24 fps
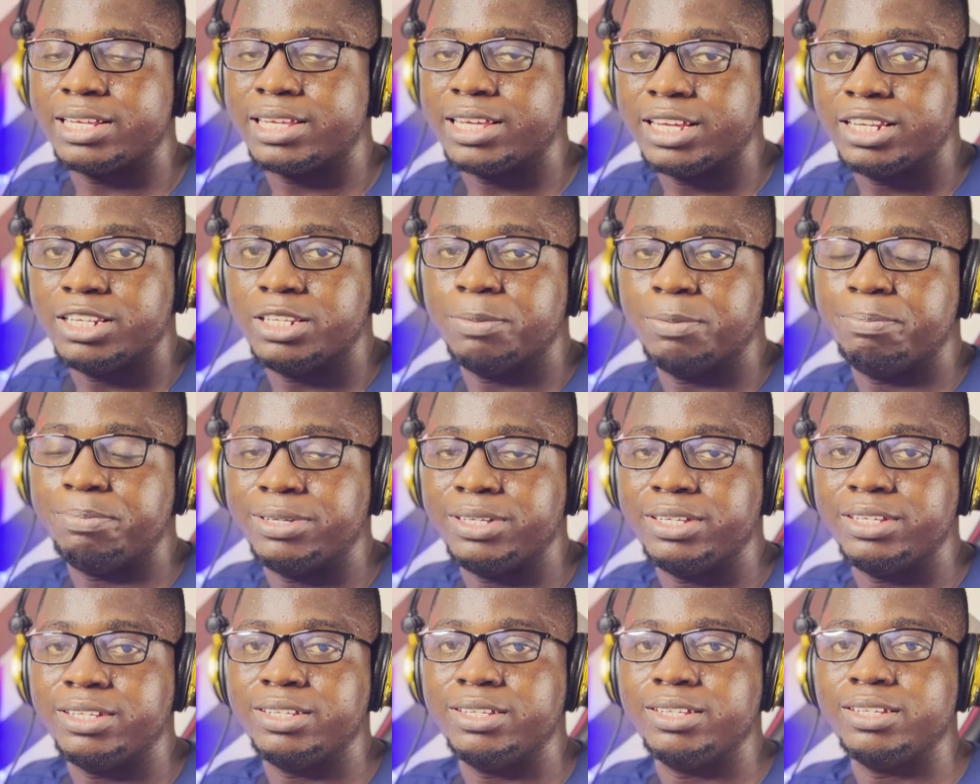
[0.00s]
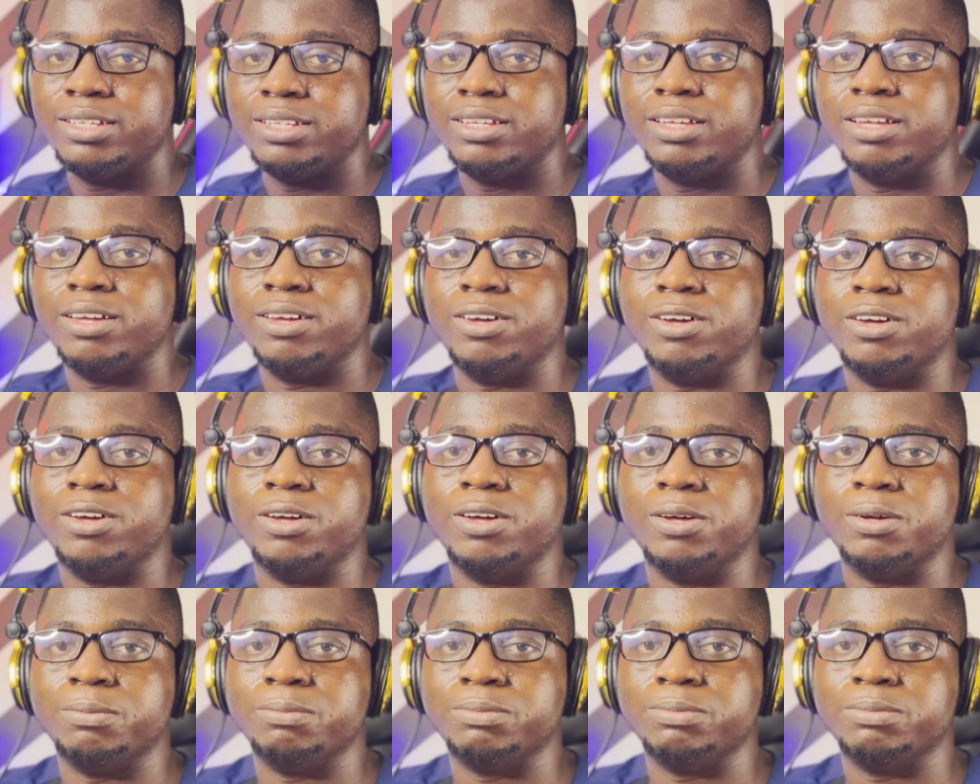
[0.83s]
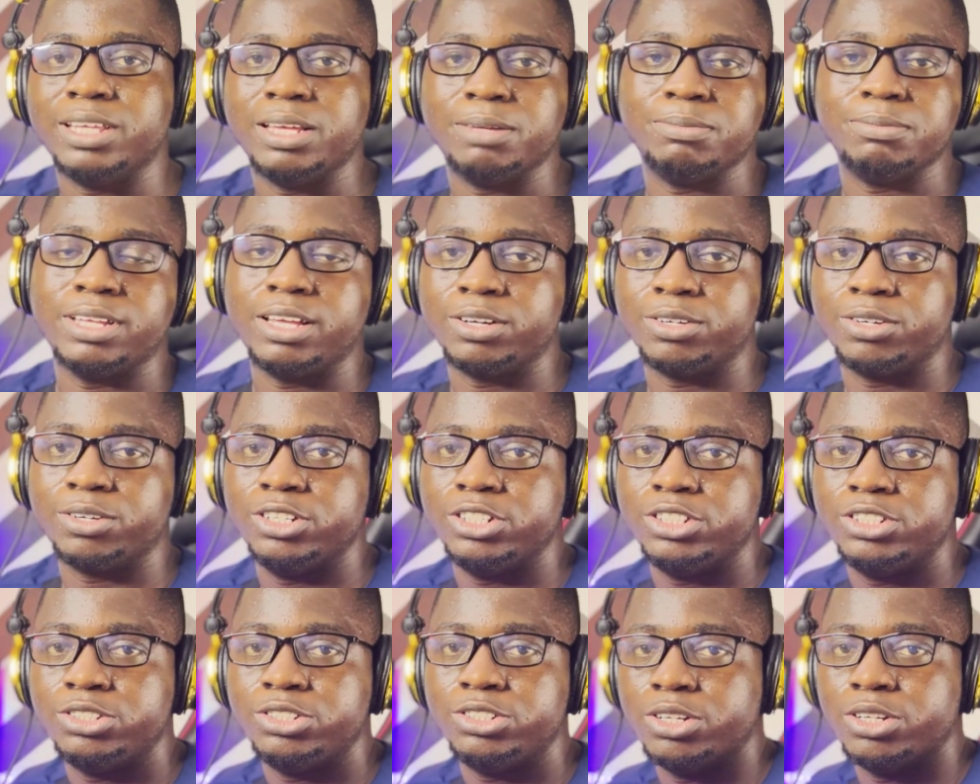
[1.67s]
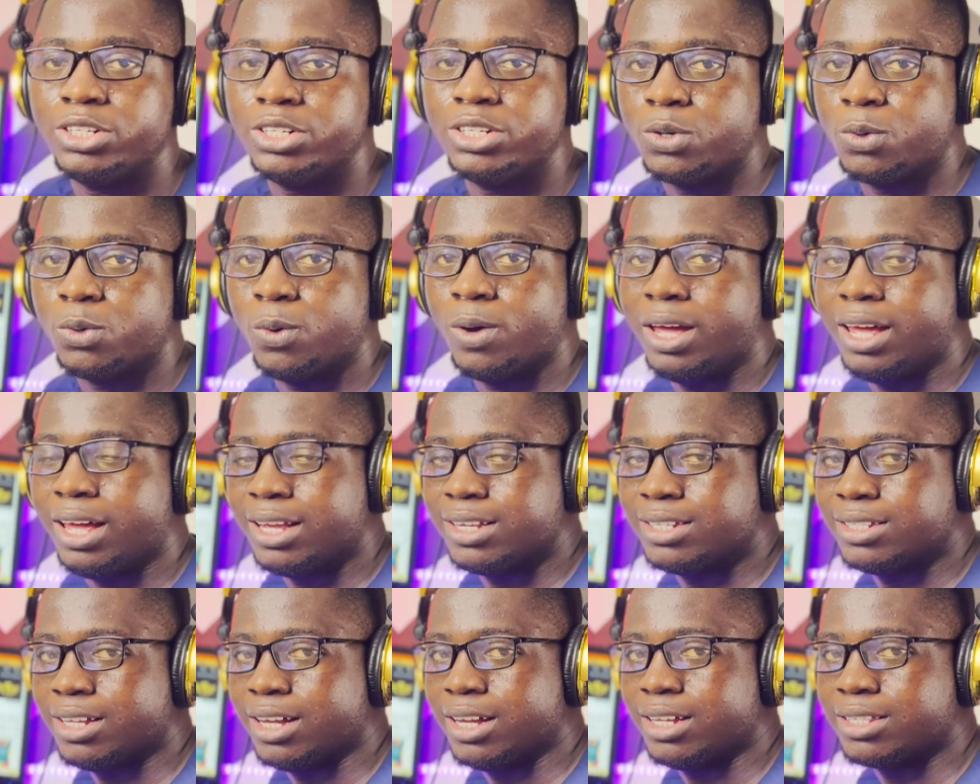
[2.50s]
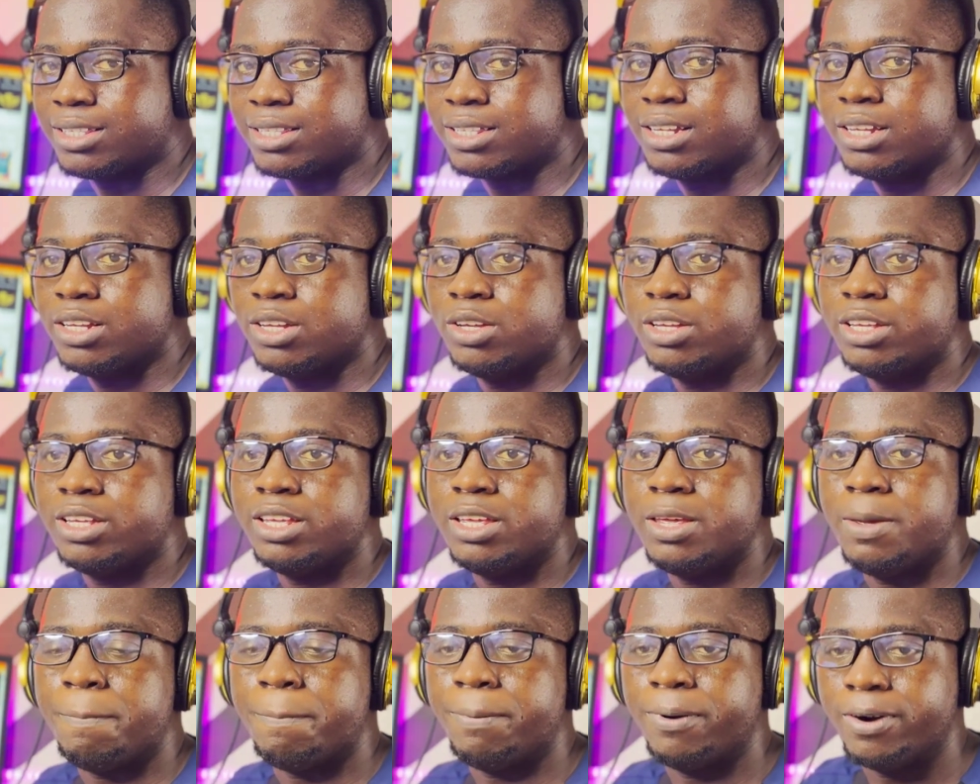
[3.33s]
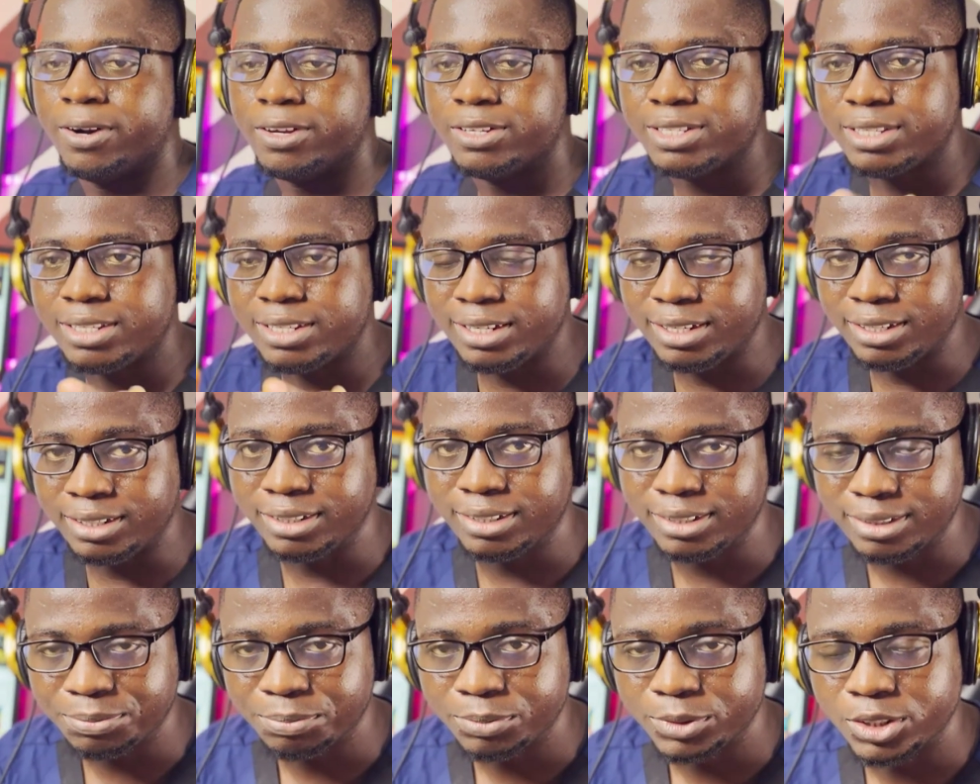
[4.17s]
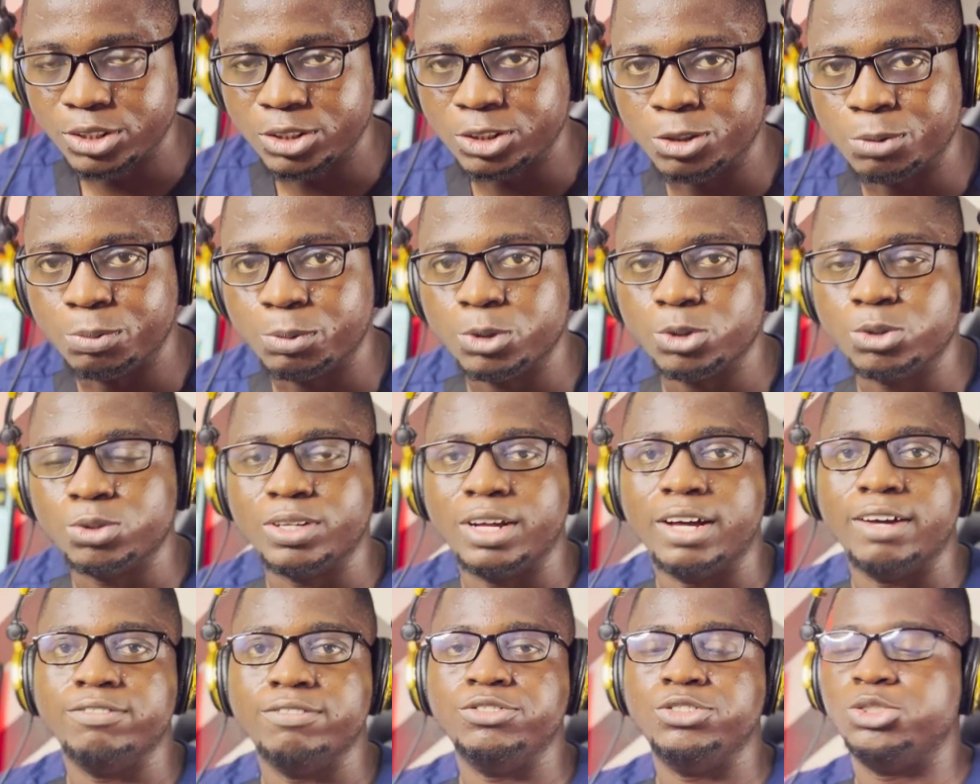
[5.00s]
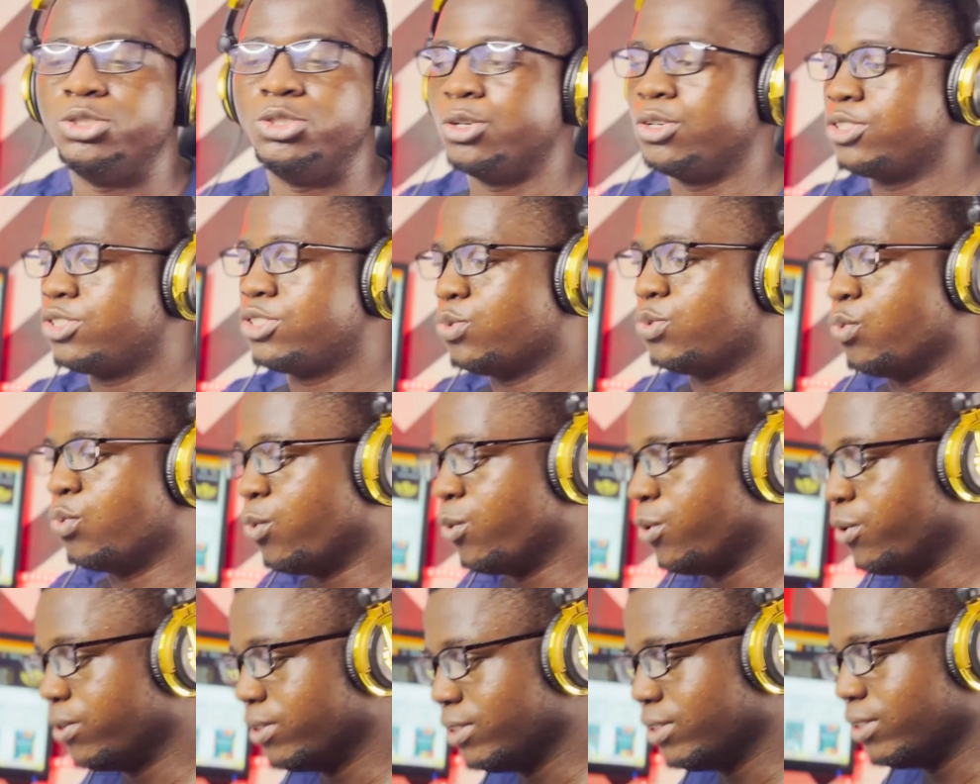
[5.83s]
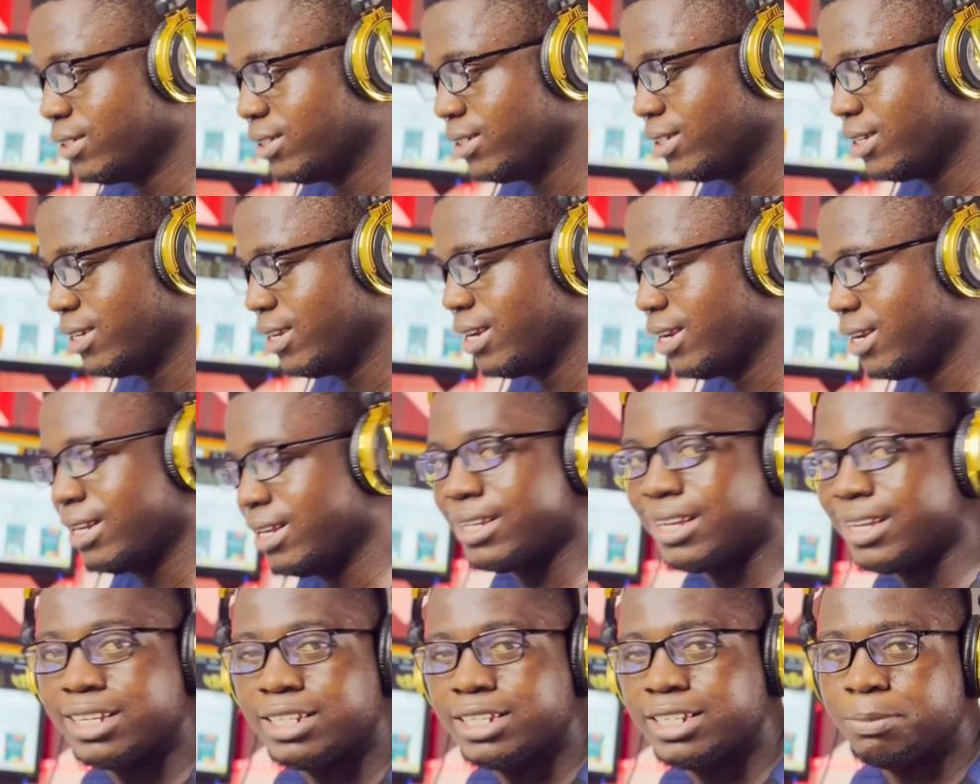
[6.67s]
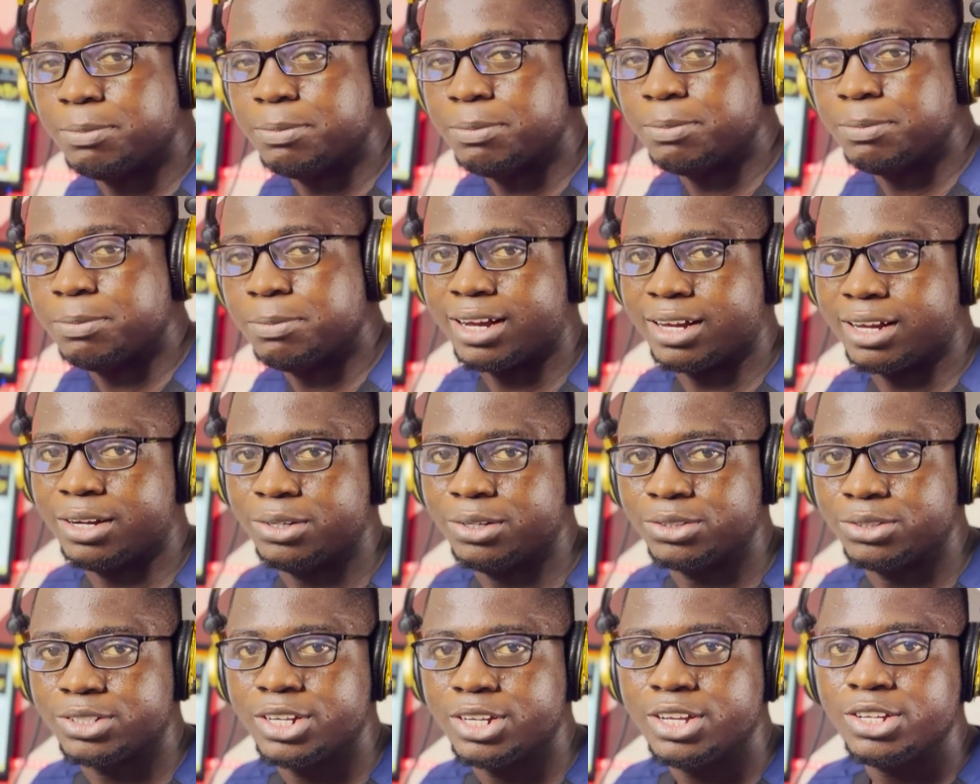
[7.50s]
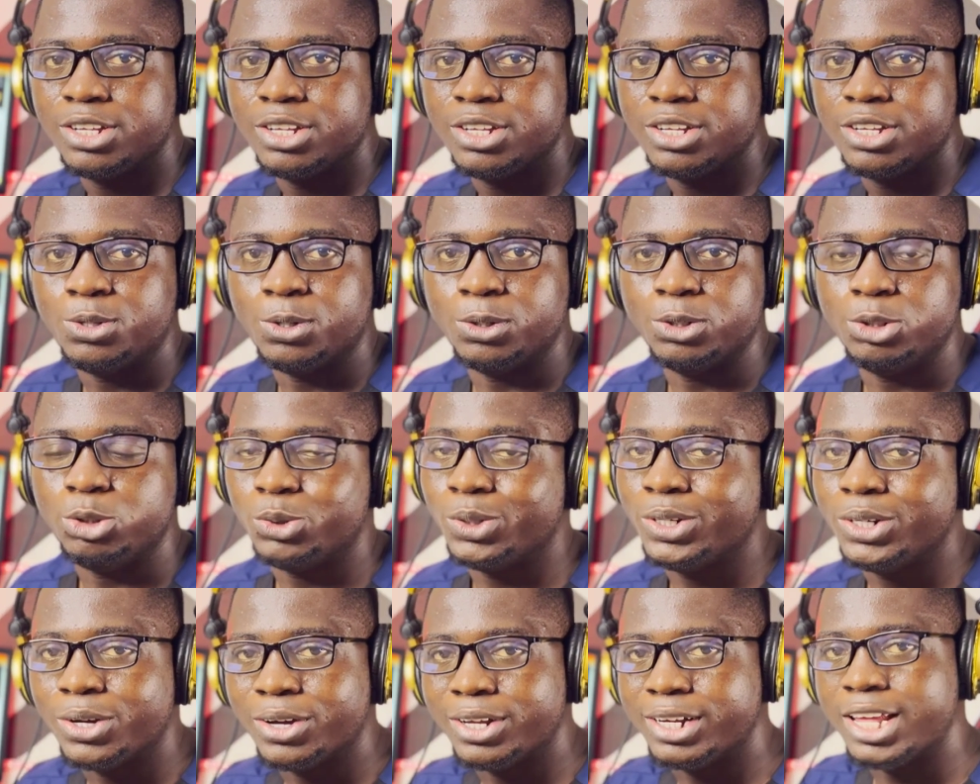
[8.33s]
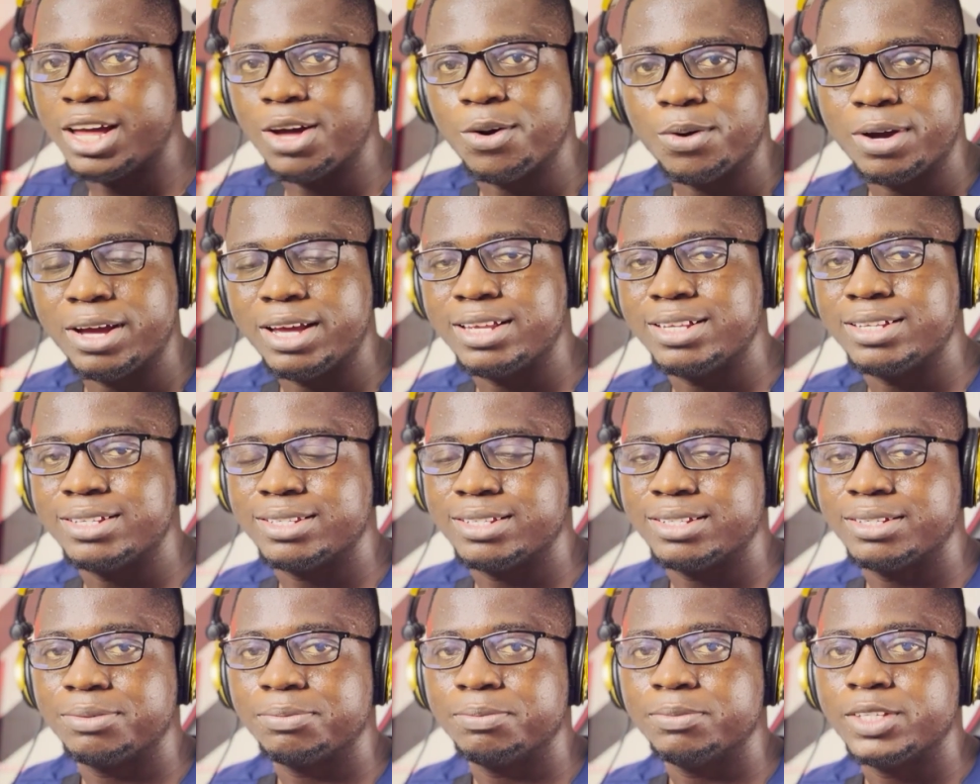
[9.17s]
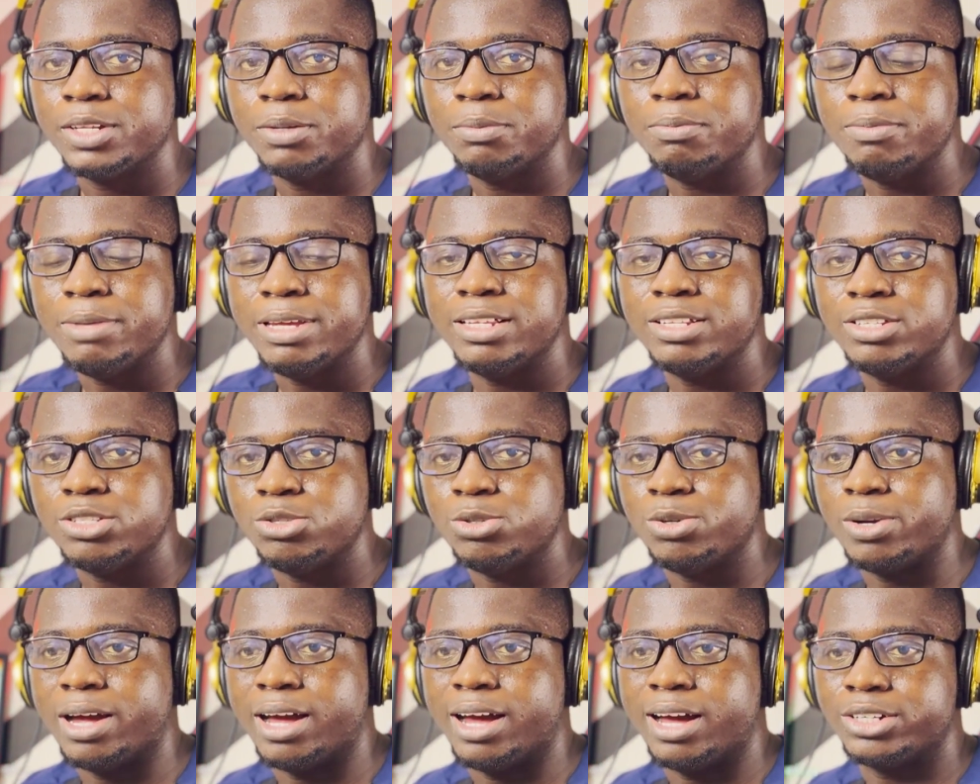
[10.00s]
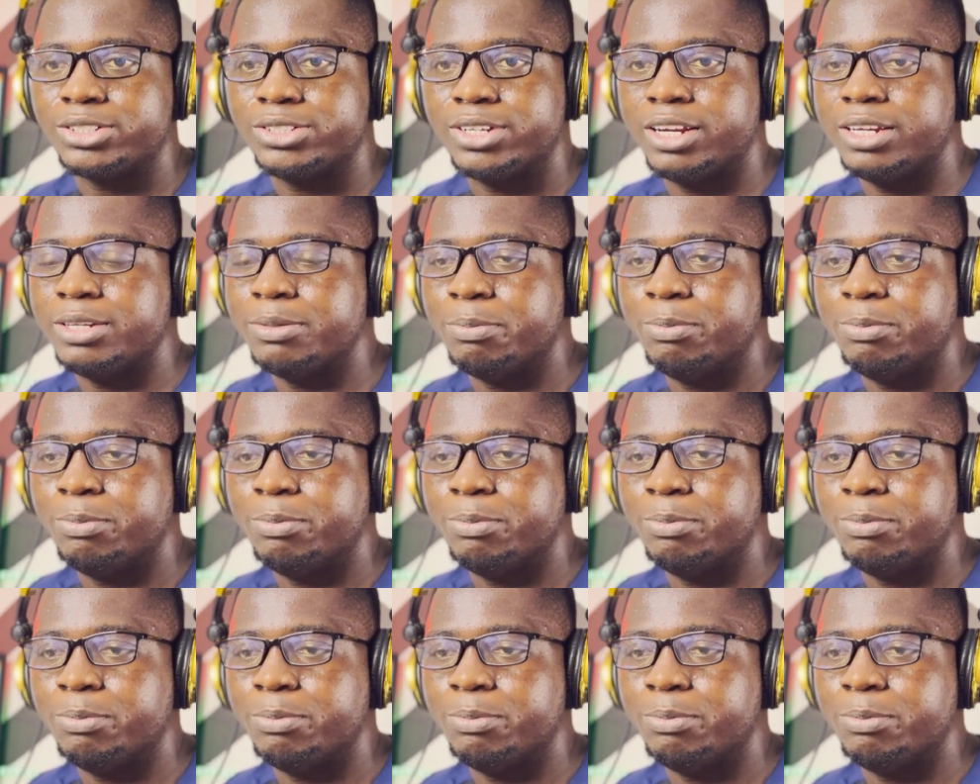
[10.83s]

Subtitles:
KDP terms and conditions requires that a person is supposed to have just one KDP account. So doing otherwise means you're actually